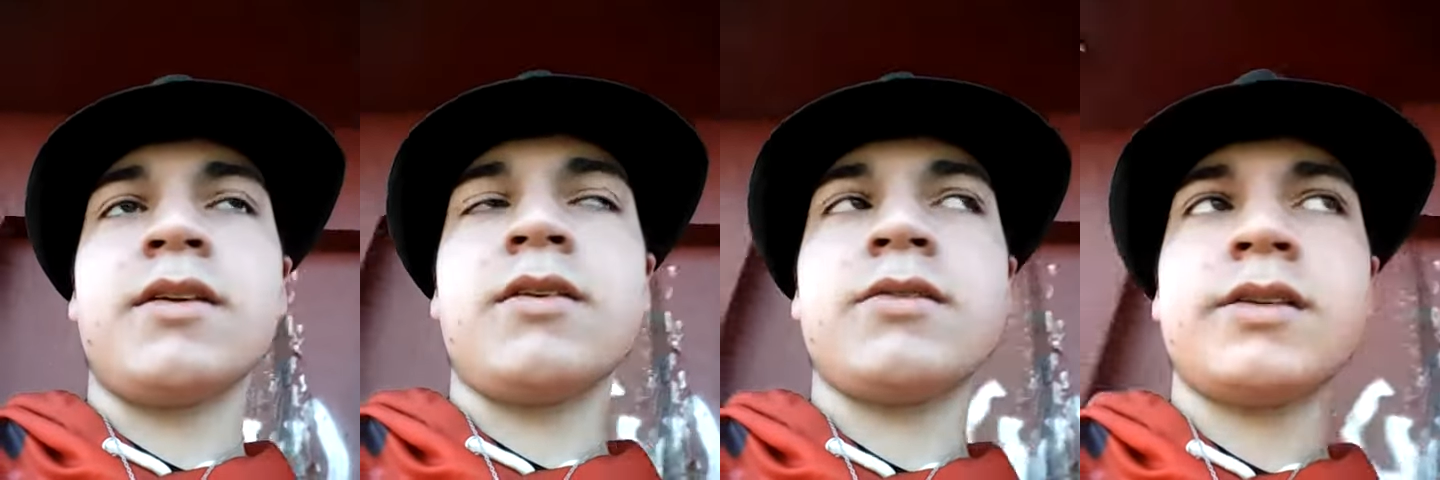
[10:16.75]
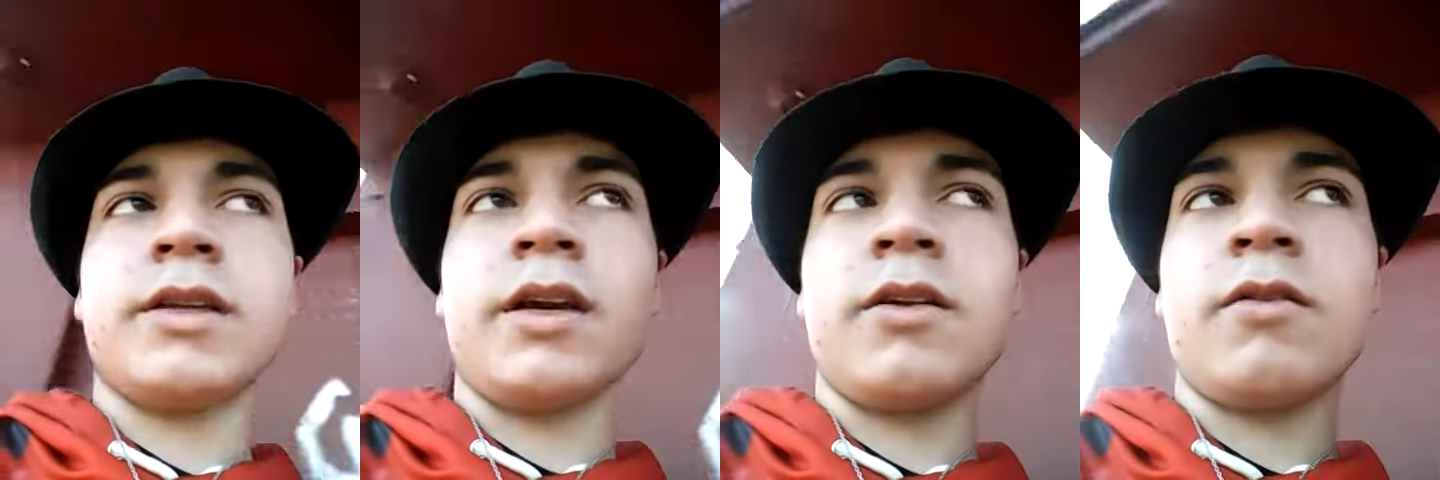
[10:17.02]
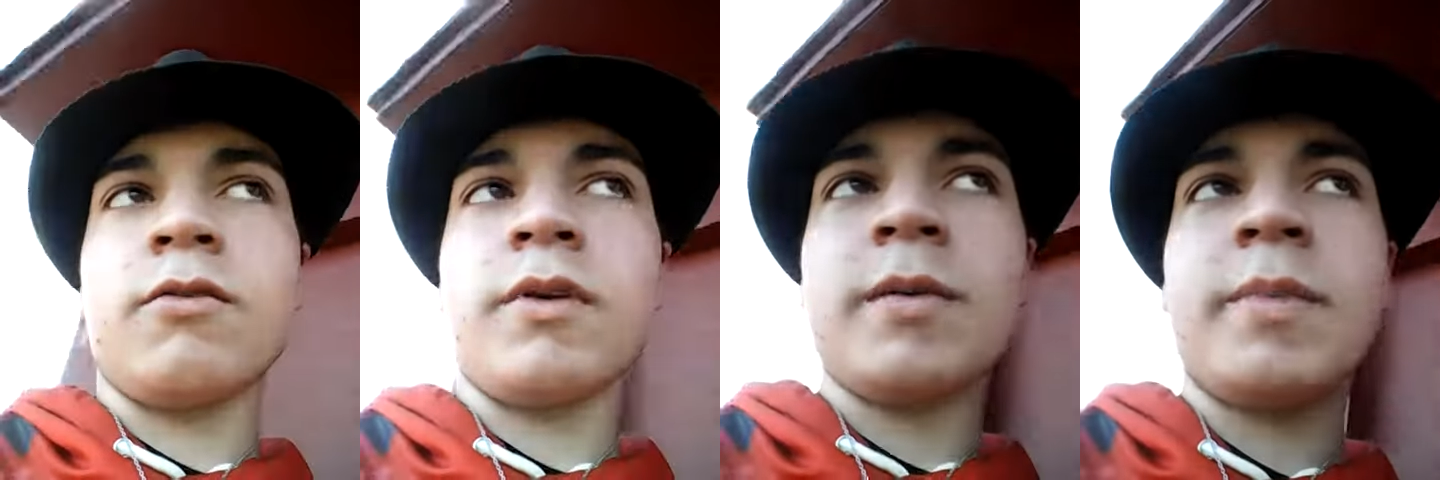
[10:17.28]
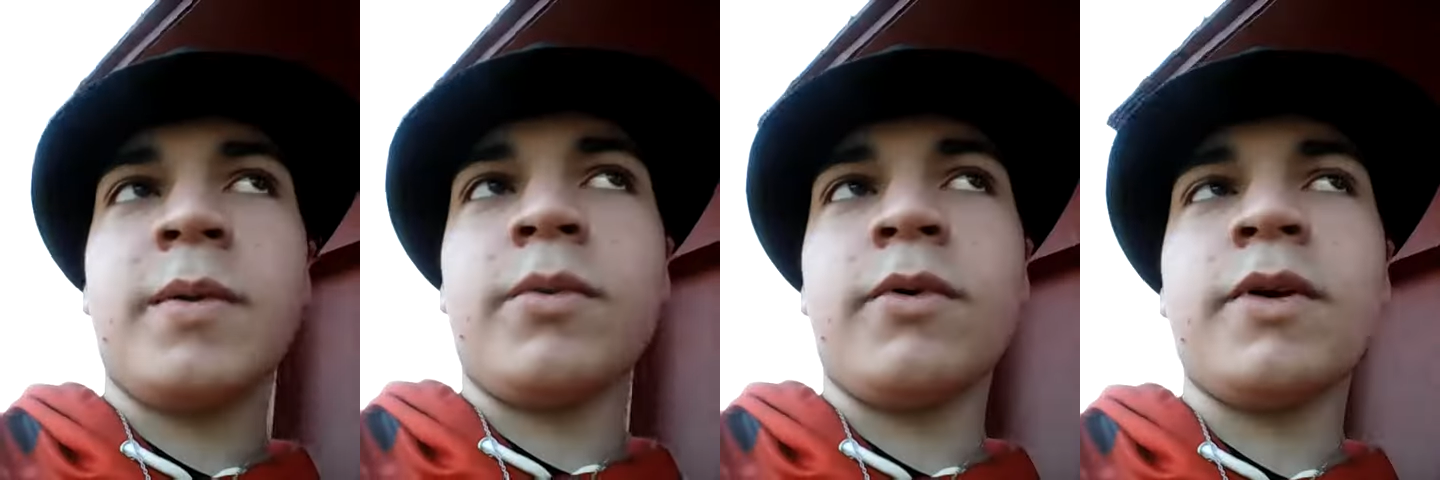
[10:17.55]
And usually in
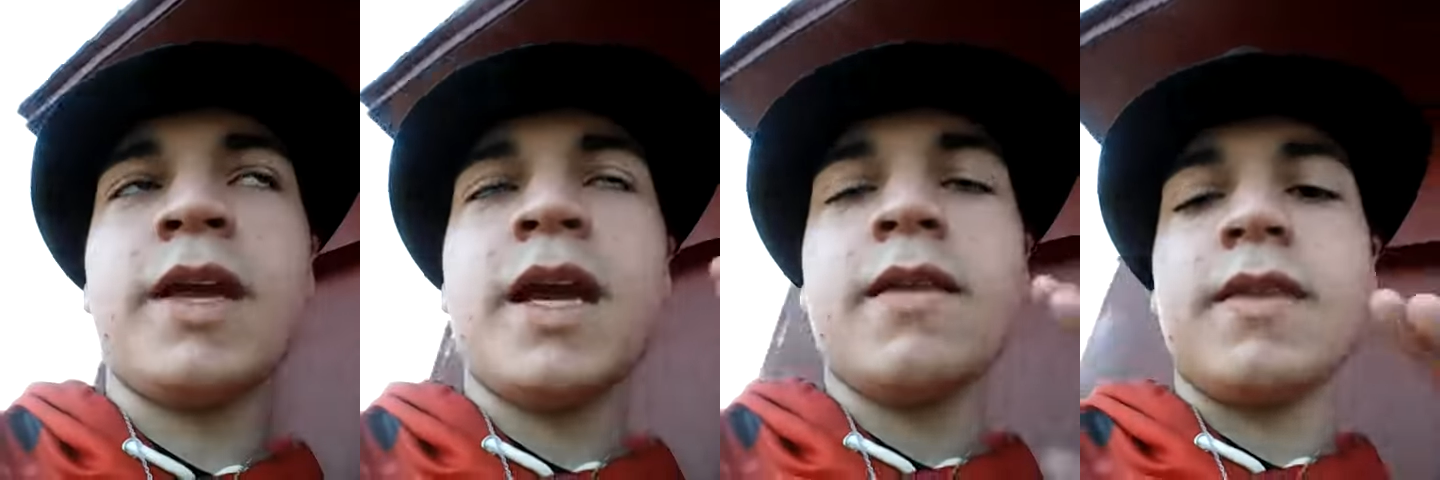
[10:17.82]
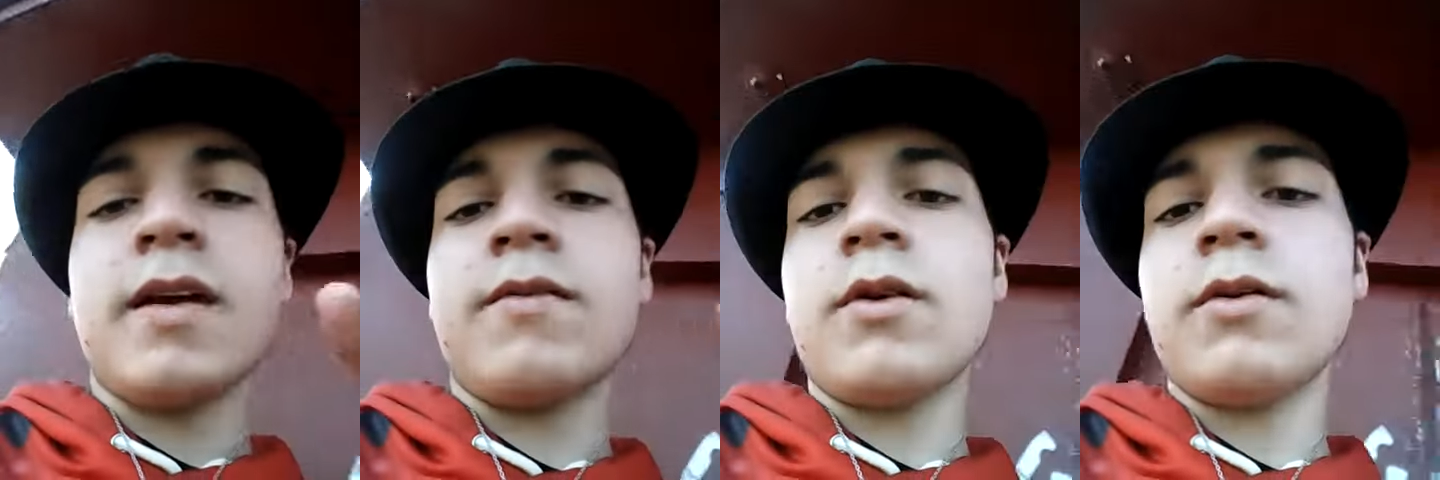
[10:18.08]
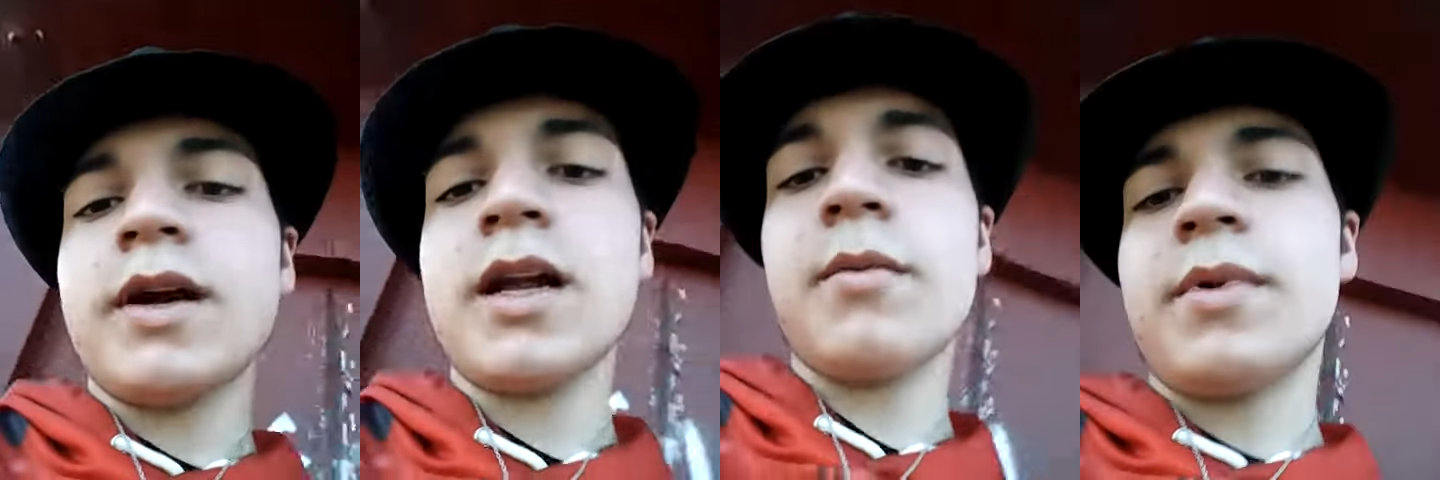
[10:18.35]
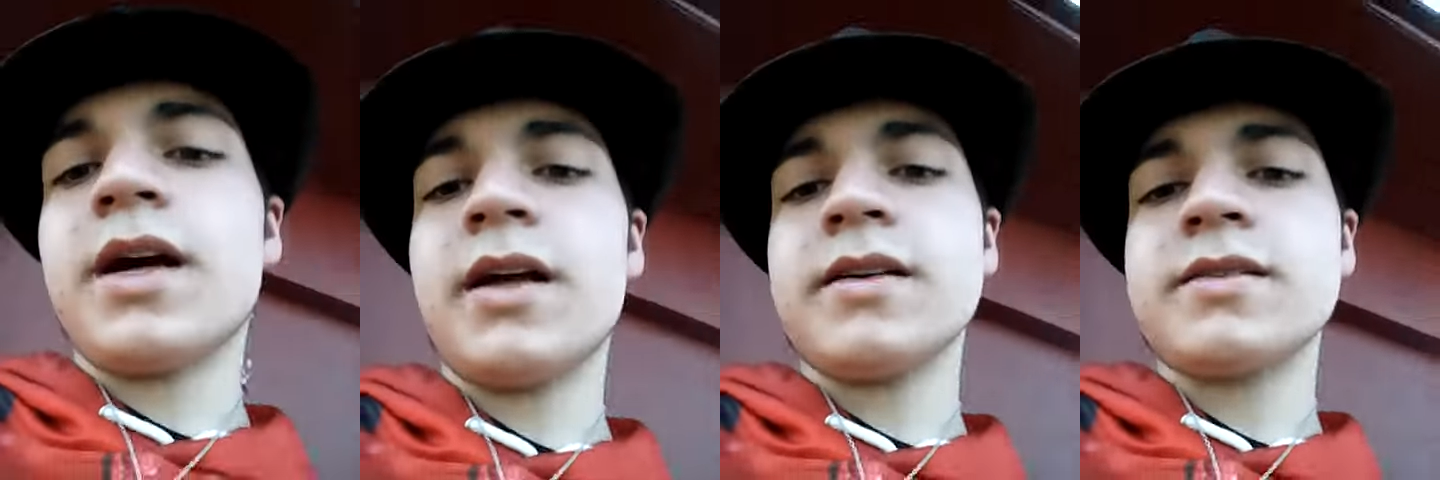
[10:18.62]
overweight people, they have no
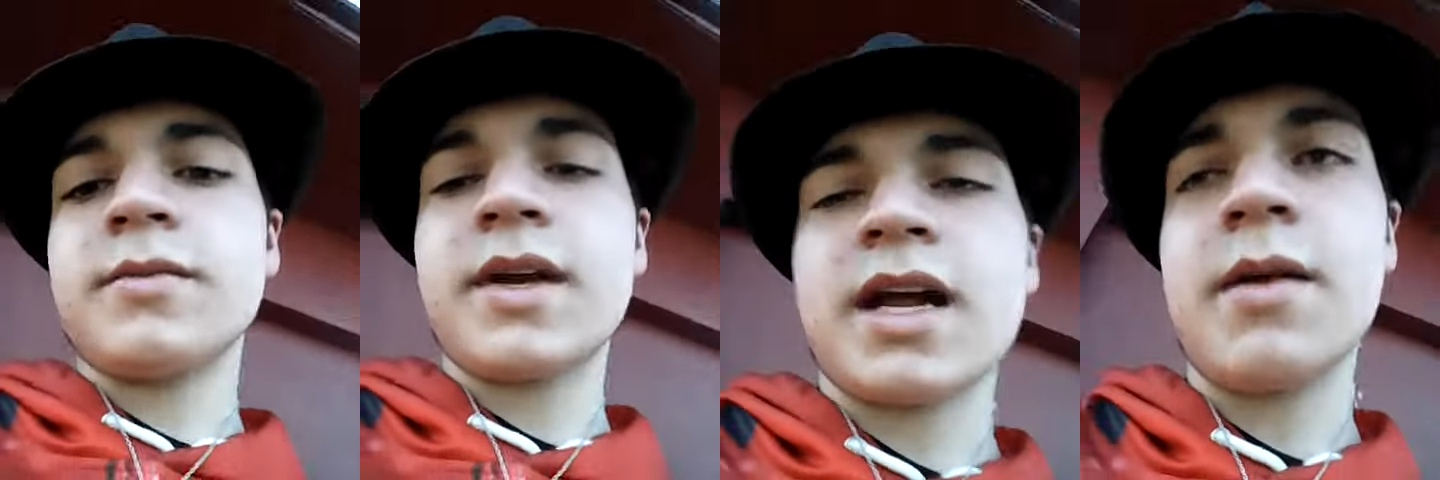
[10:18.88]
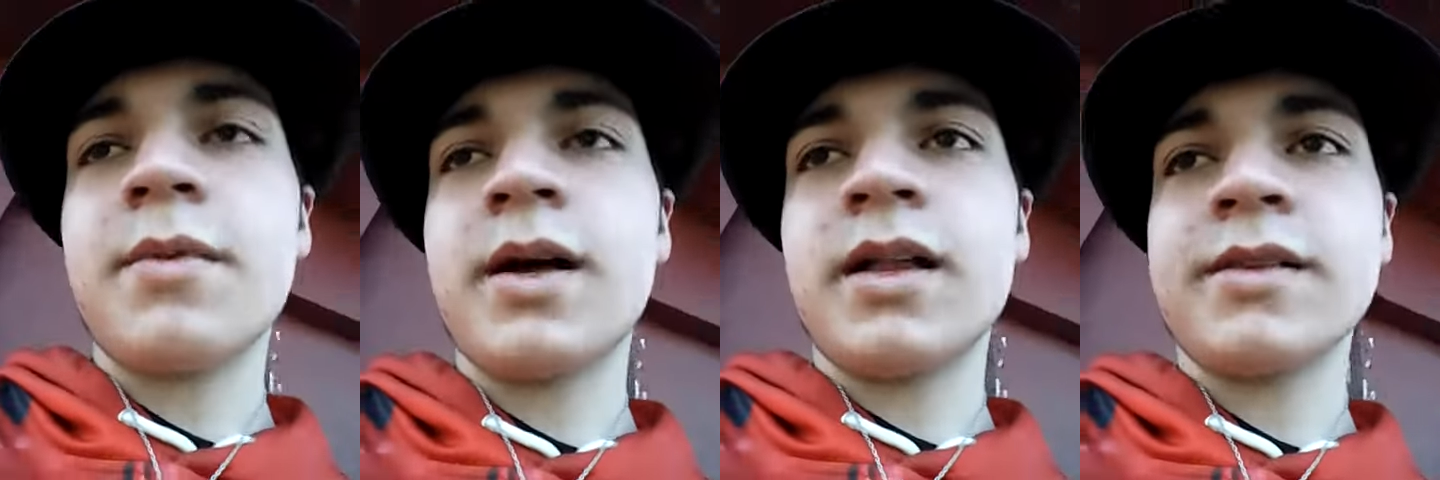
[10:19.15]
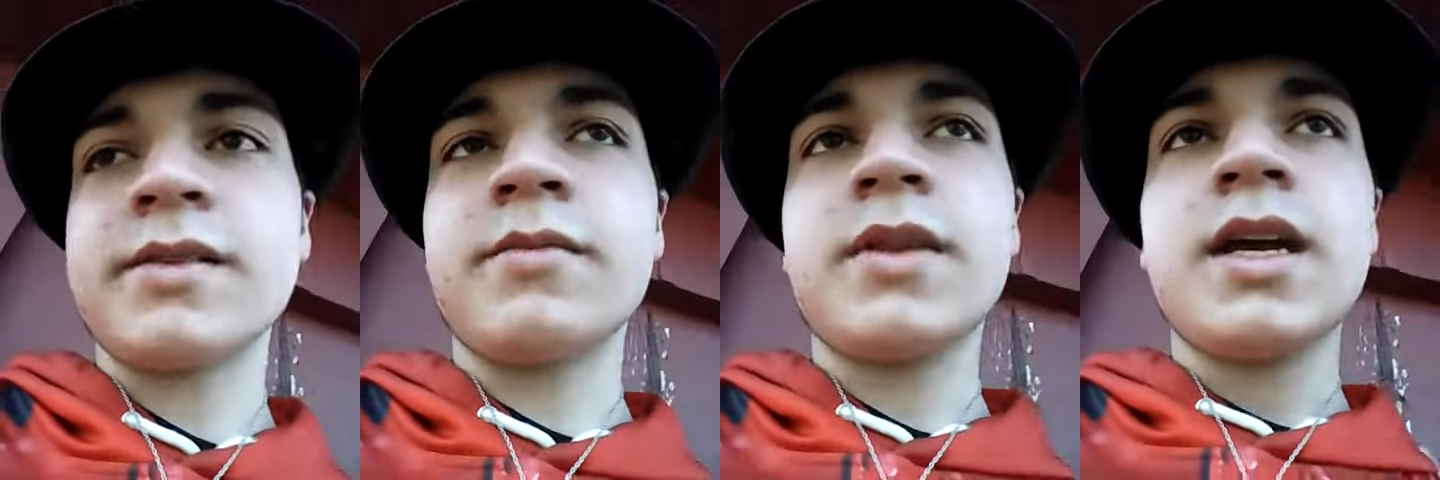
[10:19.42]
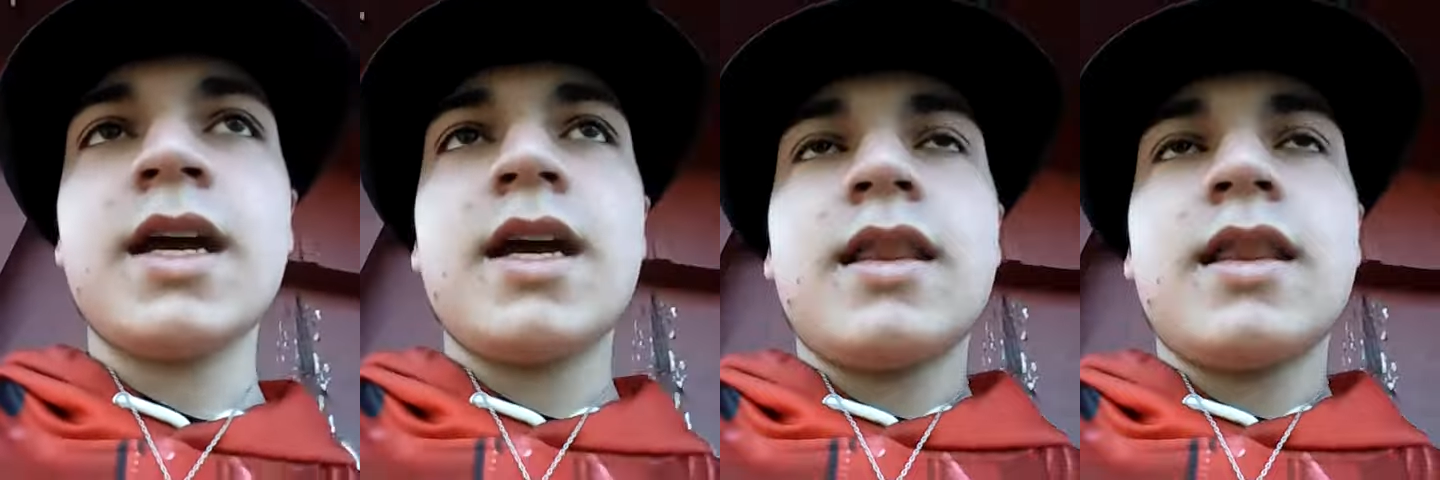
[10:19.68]
anabolism, catabolism.